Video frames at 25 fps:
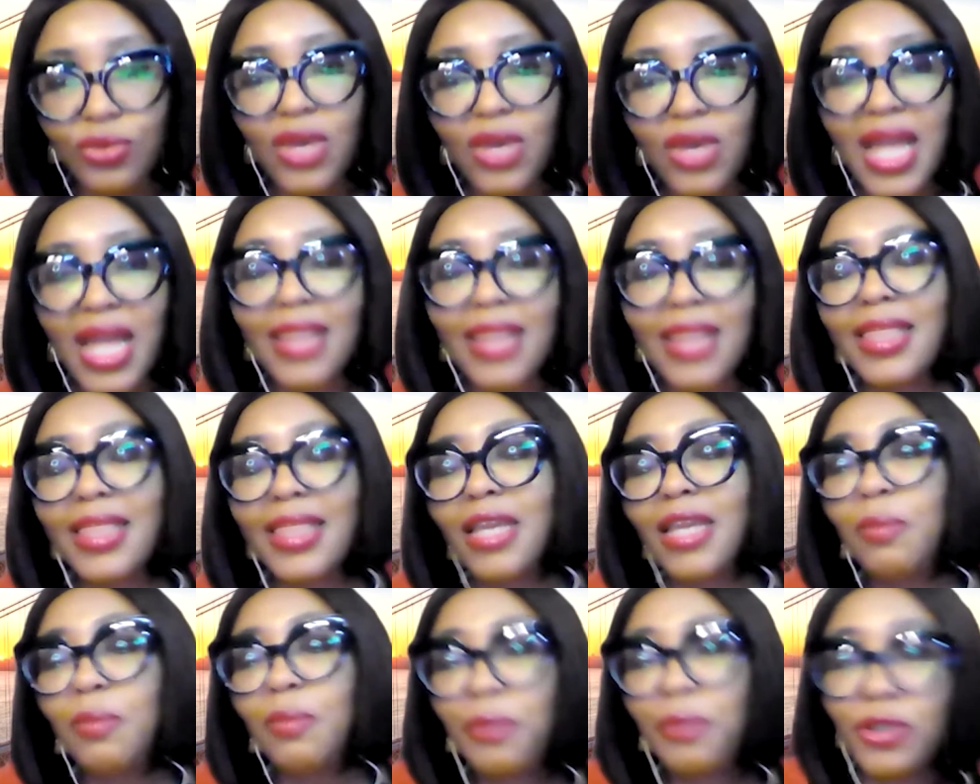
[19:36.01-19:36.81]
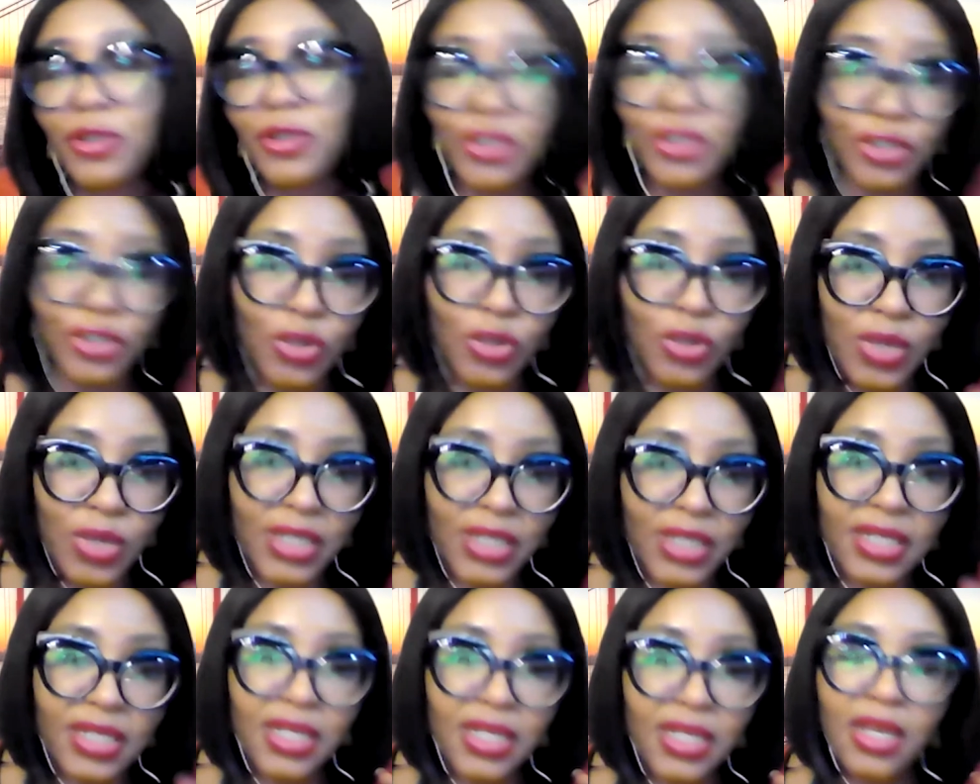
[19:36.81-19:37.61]
and then pursue it
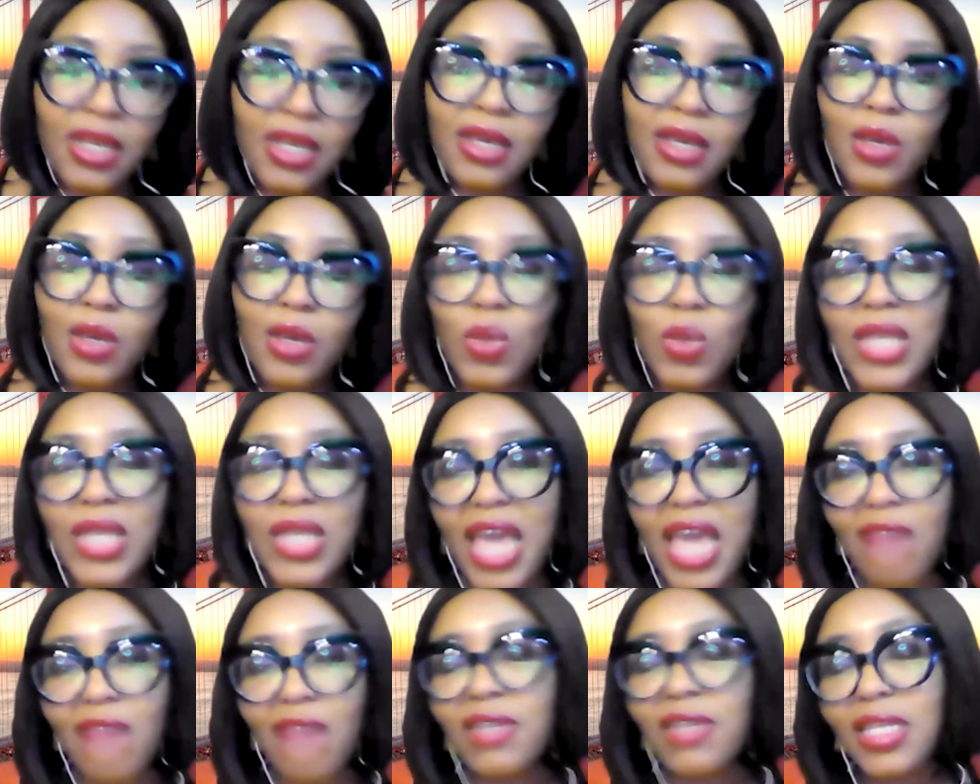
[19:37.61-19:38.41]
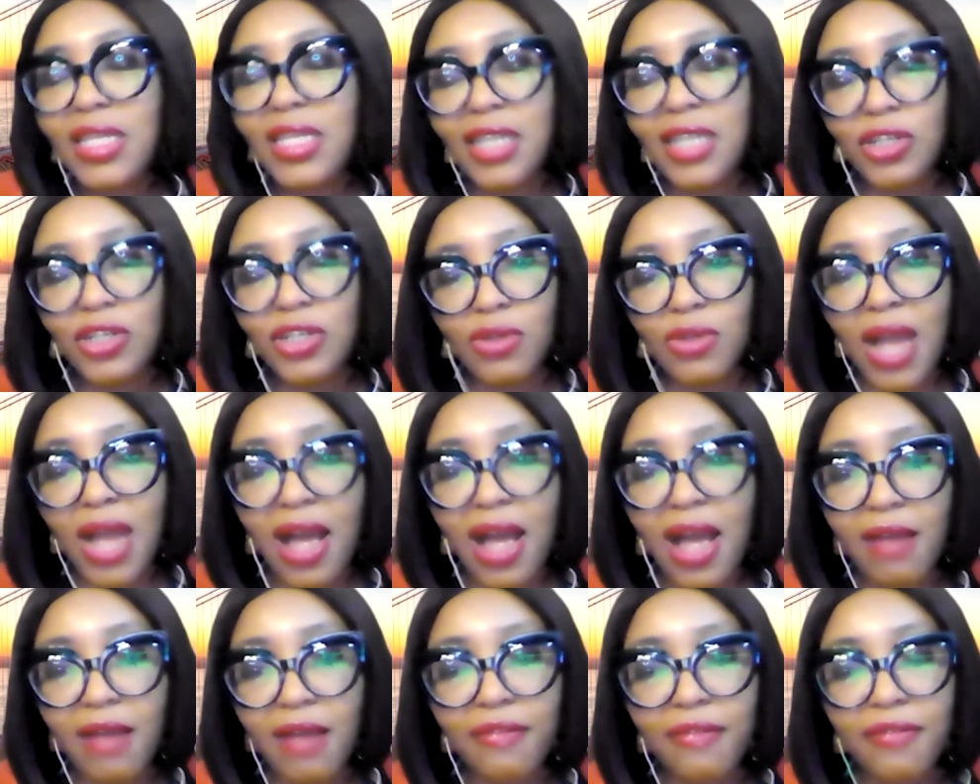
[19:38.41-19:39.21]
with everything that you
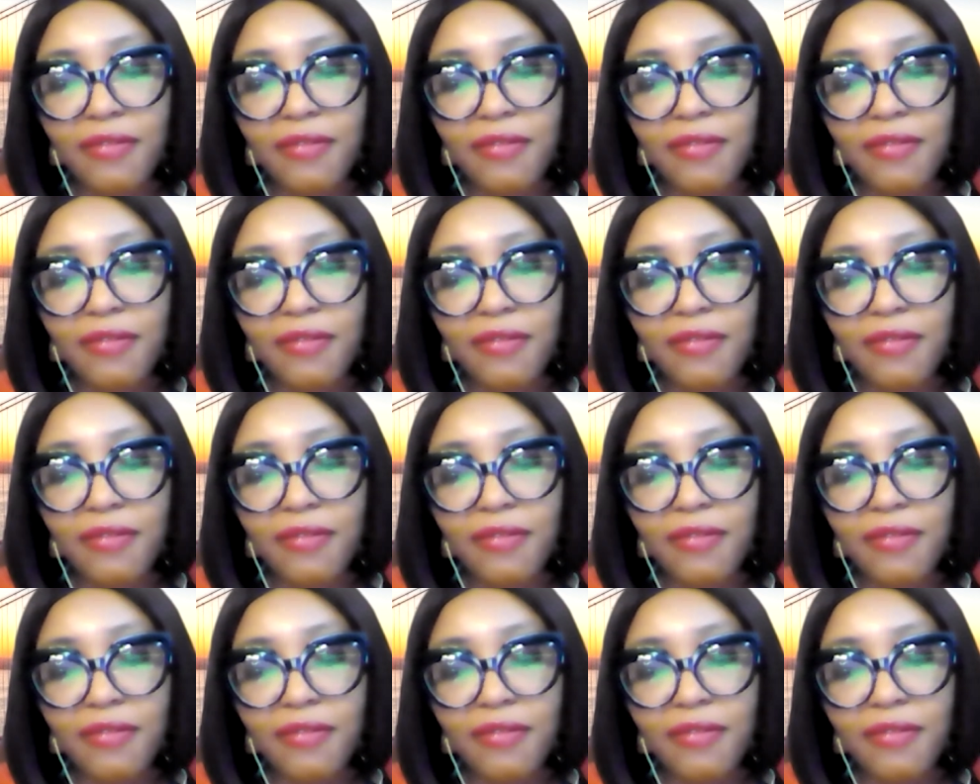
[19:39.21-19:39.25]
have.